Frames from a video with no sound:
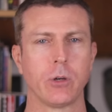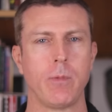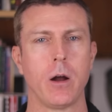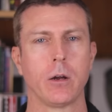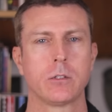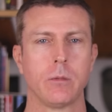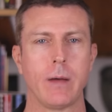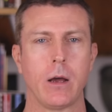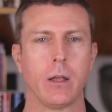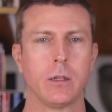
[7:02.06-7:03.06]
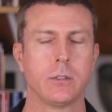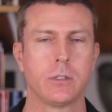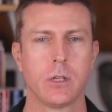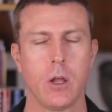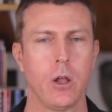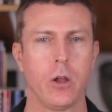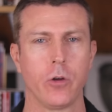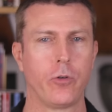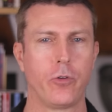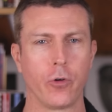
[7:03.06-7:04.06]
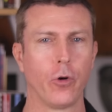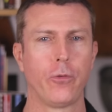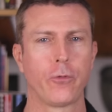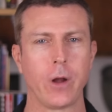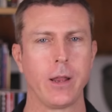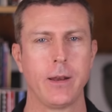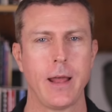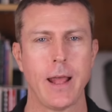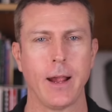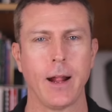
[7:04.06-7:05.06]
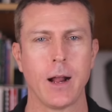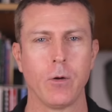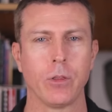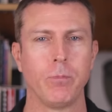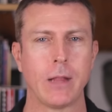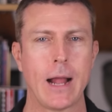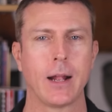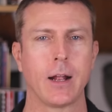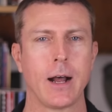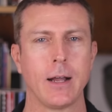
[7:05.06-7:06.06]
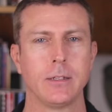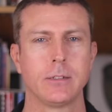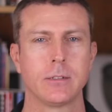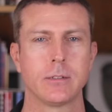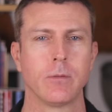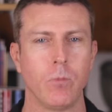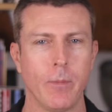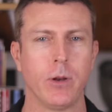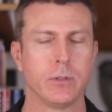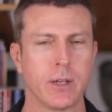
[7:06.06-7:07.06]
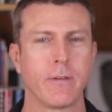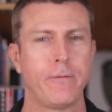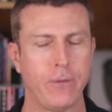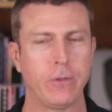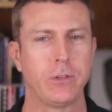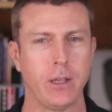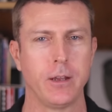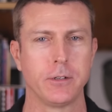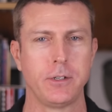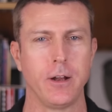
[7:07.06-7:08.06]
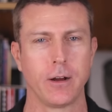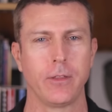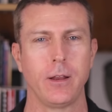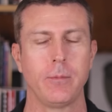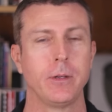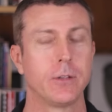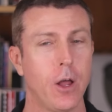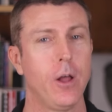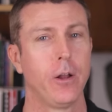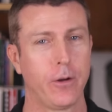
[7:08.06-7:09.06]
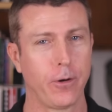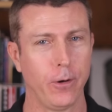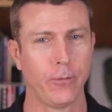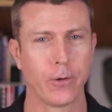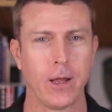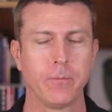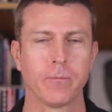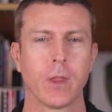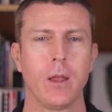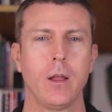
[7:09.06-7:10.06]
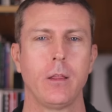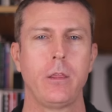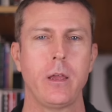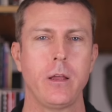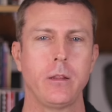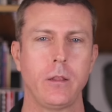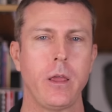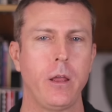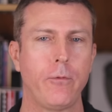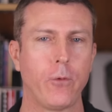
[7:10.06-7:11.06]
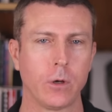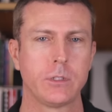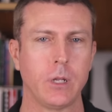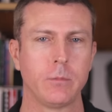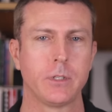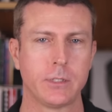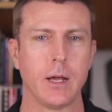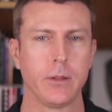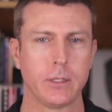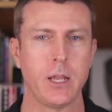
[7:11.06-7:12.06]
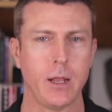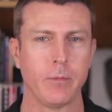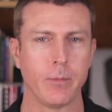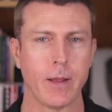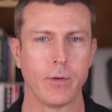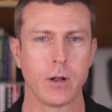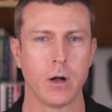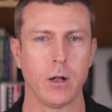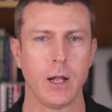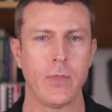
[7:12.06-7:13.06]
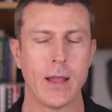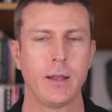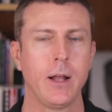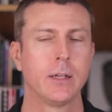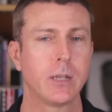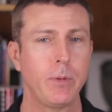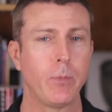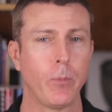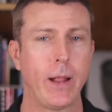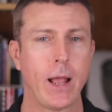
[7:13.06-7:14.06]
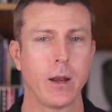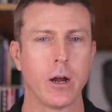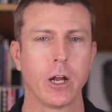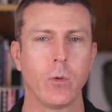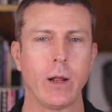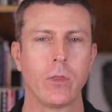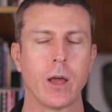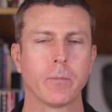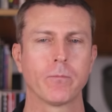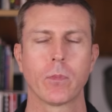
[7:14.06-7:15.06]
remarks about his girlfriend hanging out with black guys, a woman who was like fifty years younger than him, his girlfriend, the league forced him to sell the team, you may recall. And then some people began arguing that